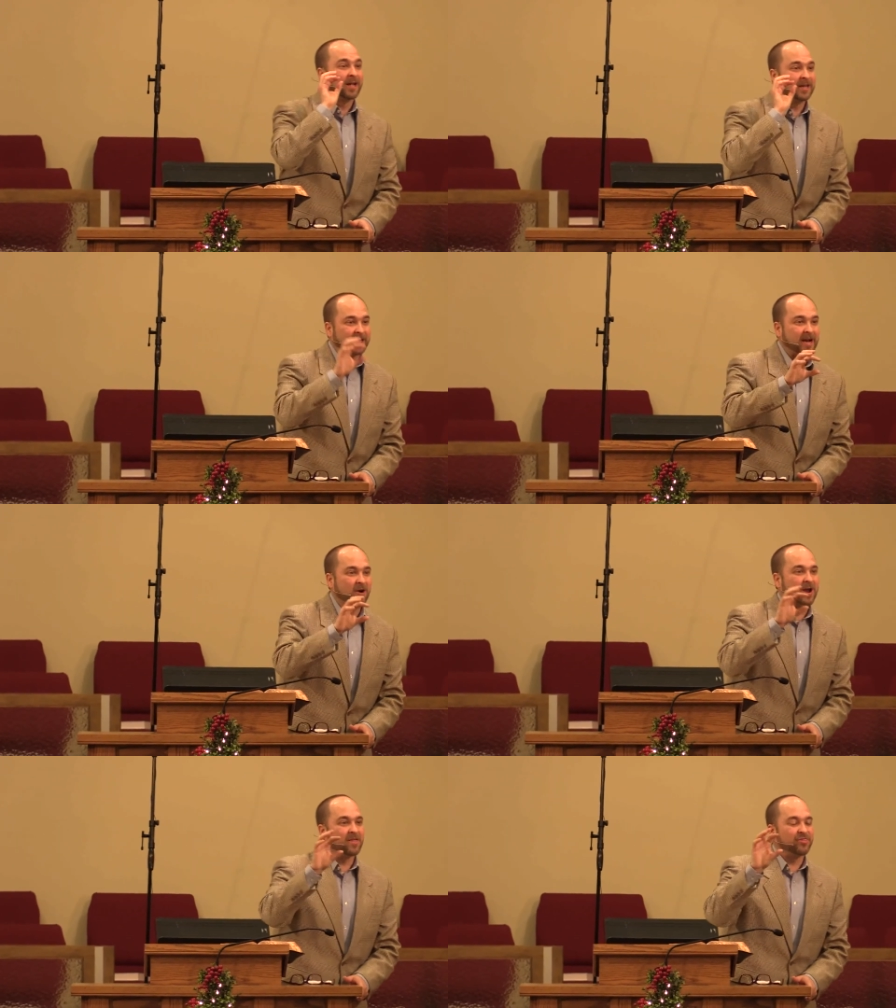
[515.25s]

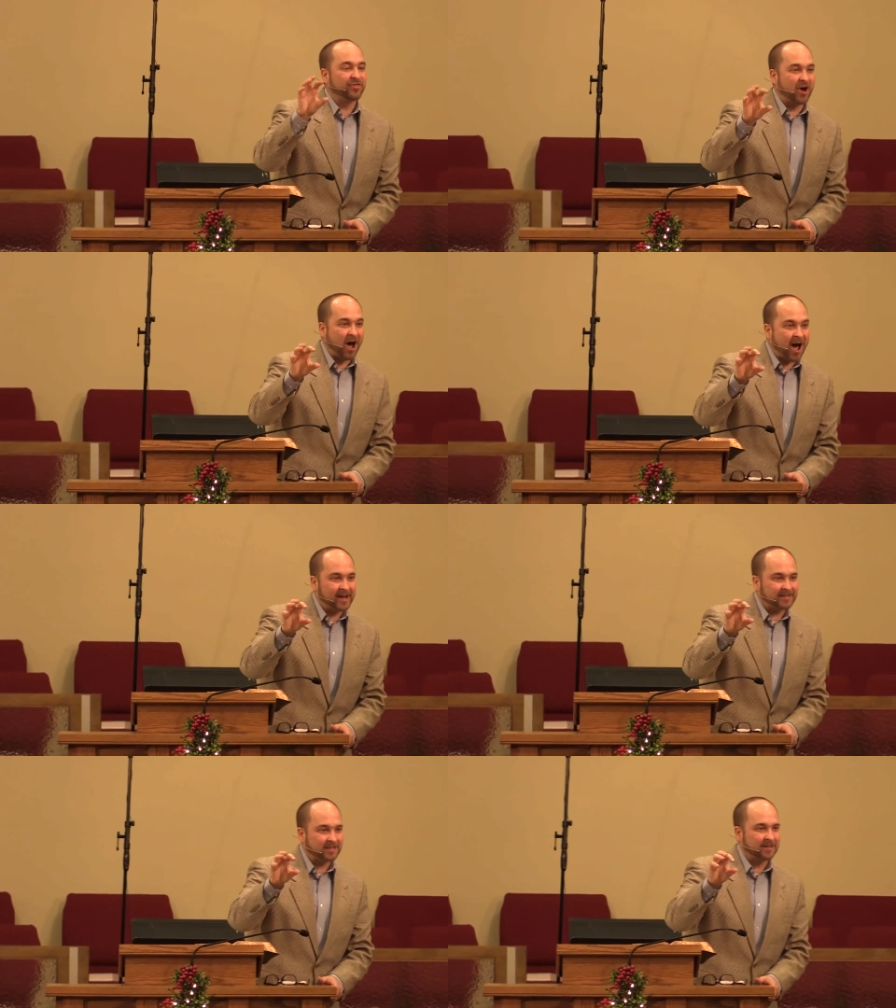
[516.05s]
clear in
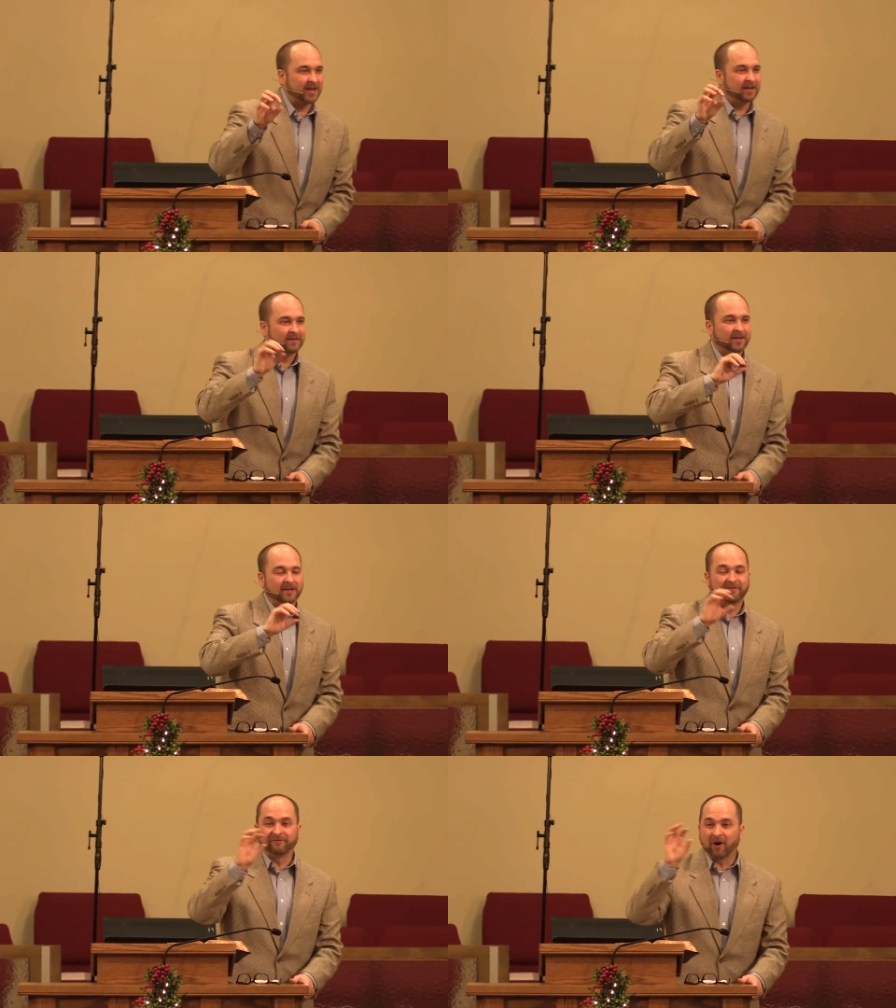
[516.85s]
thought,
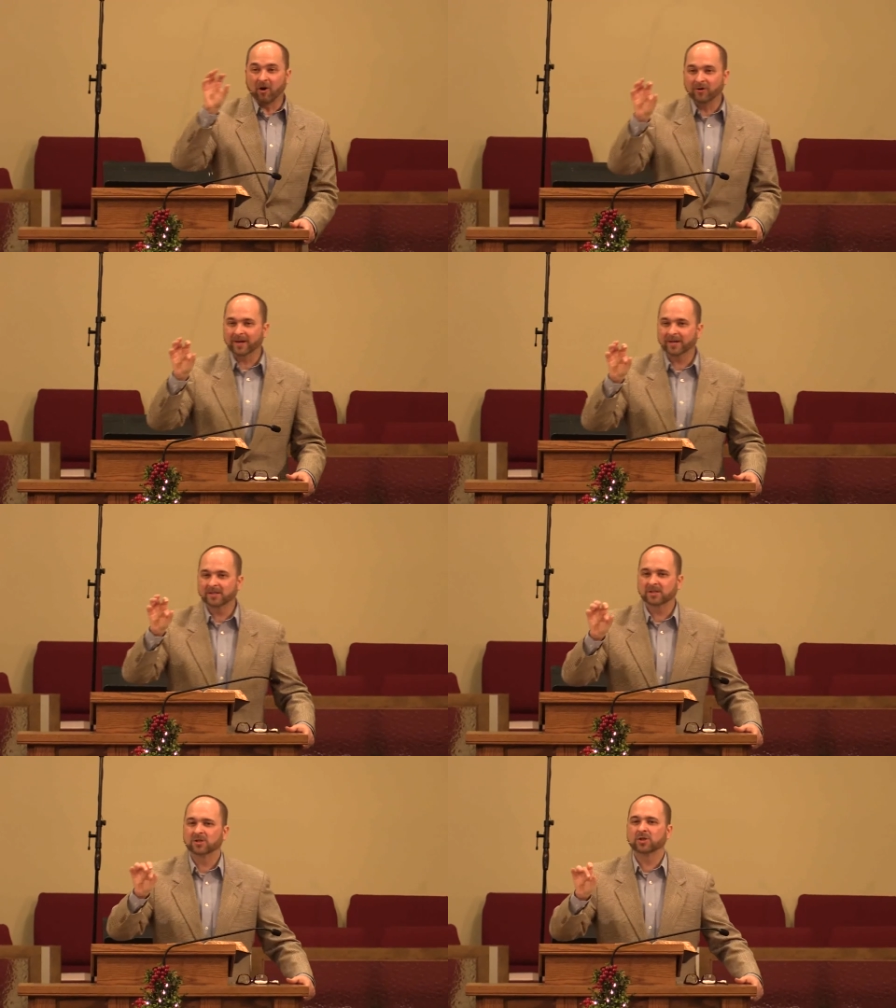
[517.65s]

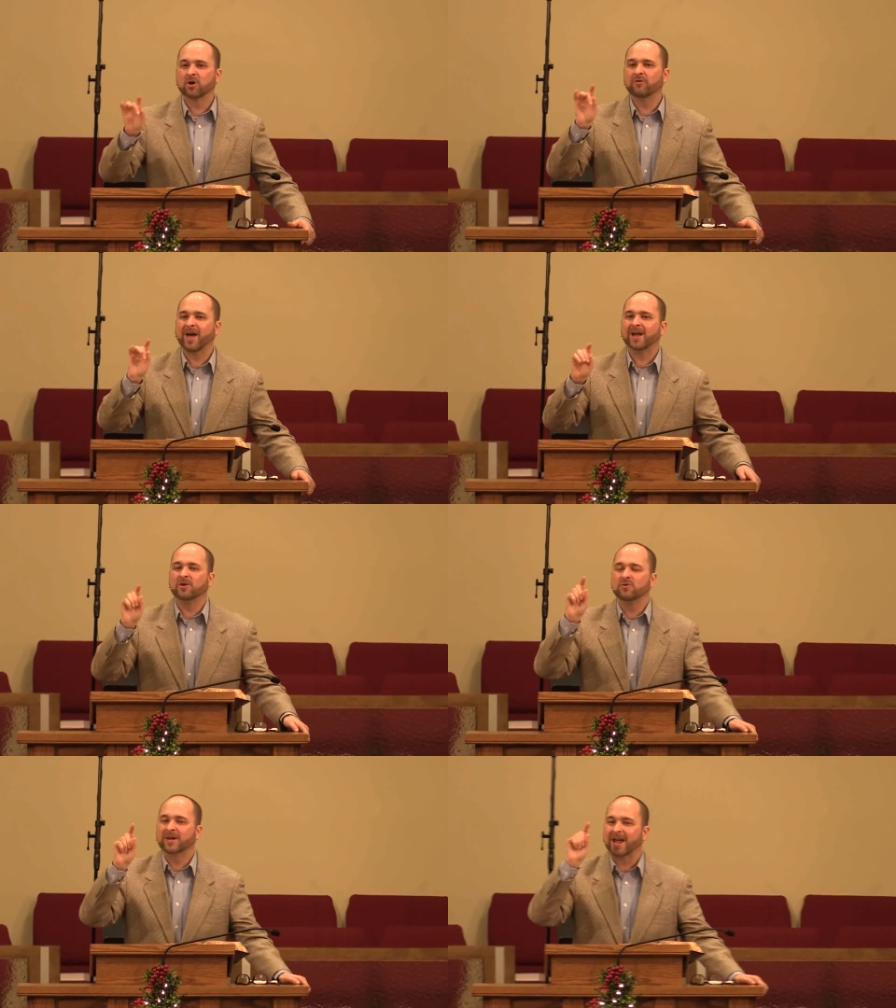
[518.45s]
focused, so that
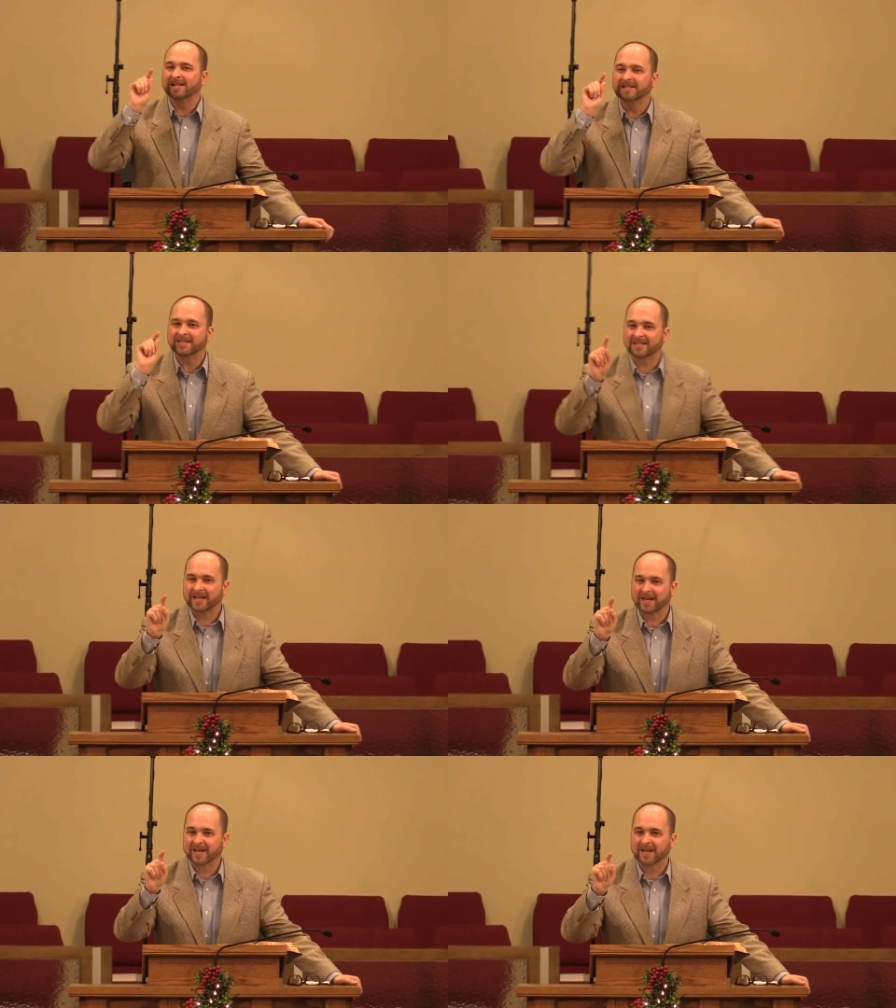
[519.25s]
you can
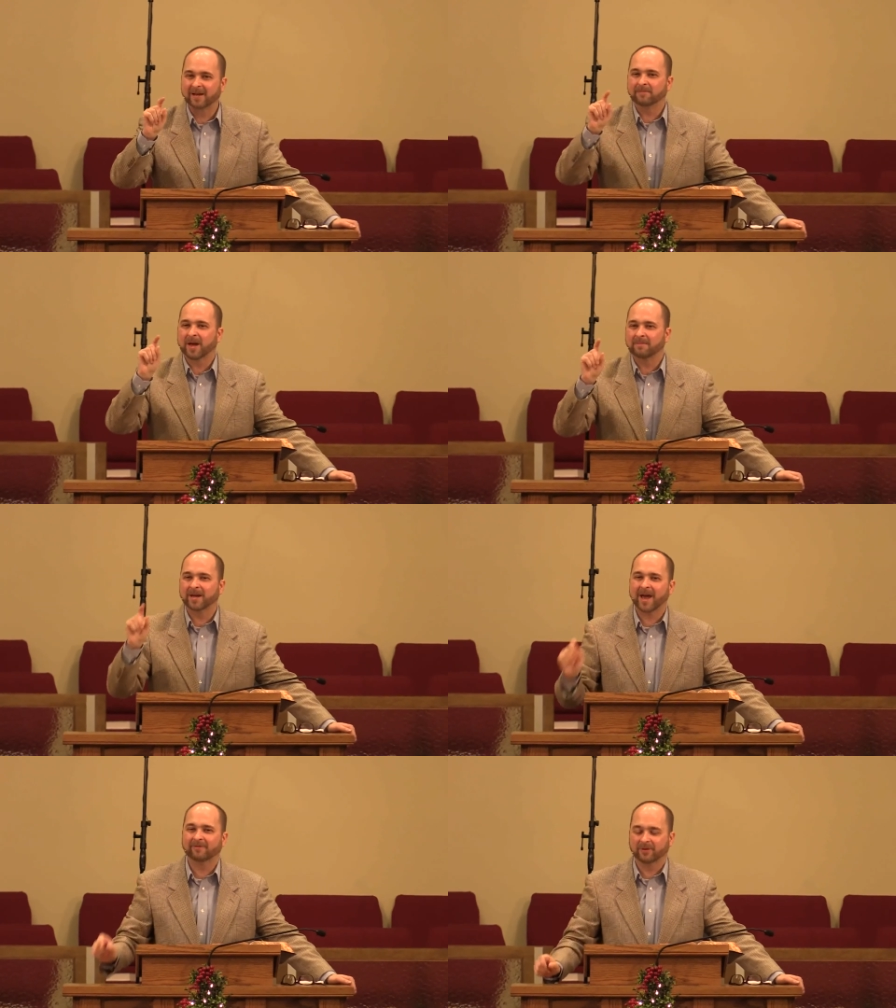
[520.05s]
see him coming
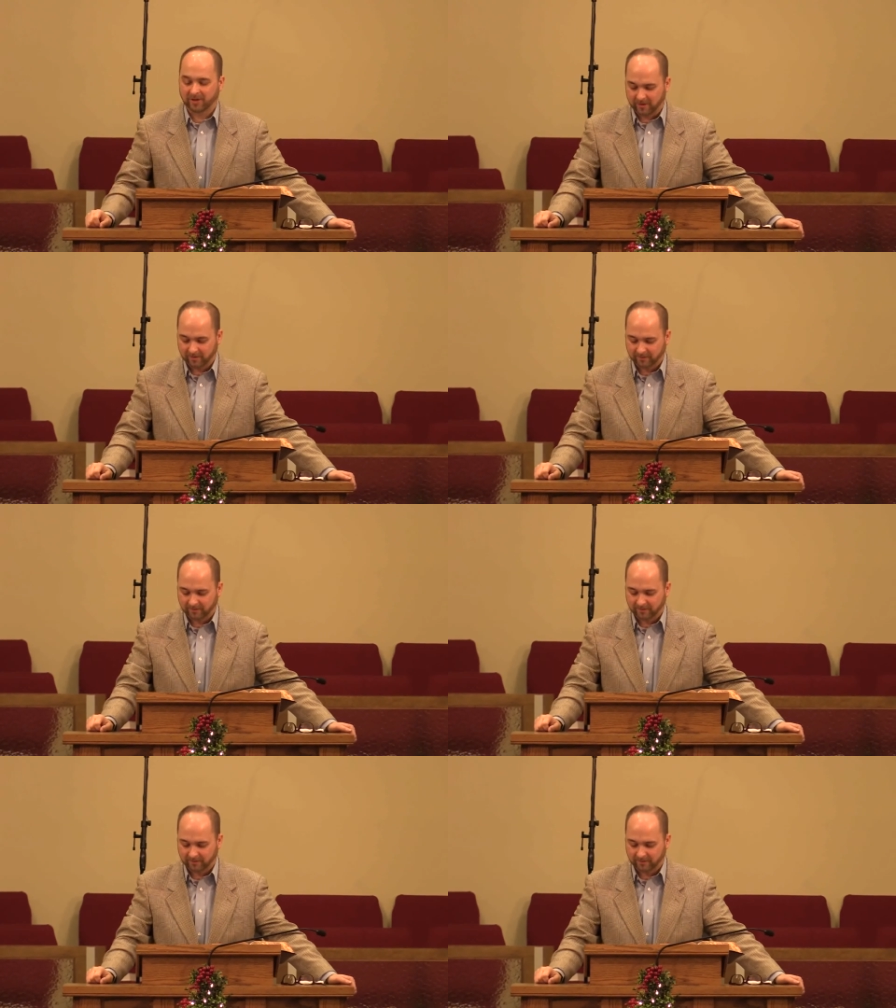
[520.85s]
after you.